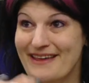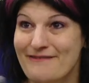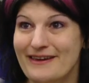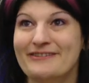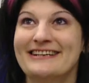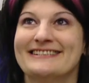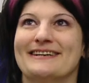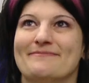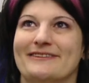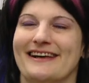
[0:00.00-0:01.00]
favorite
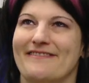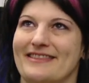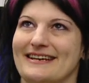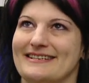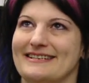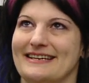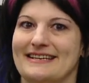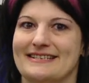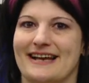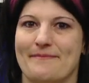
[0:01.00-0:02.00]
example of this
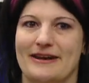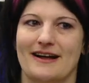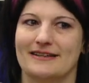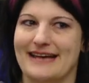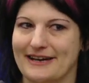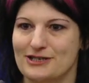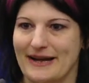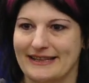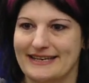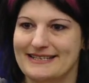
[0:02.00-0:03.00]
is a company called
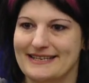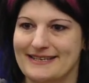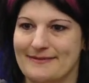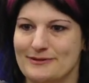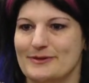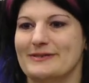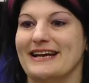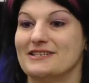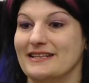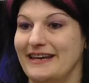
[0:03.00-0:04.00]
Actuality Systems, which was
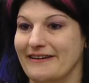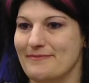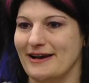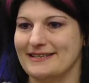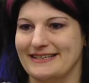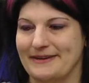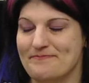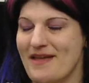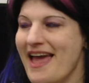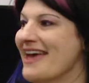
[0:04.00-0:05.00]
actually here in
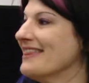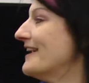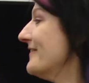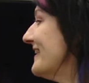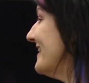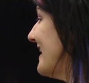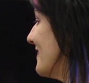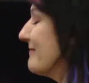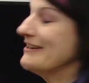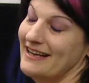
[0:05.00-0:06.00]
Boston. They created a
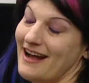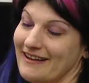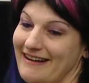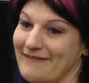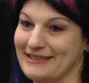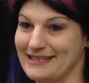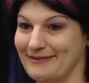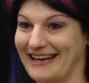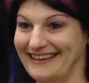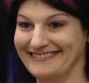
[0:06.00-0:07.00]
3D holographic
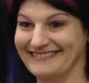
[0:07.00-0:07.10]
display.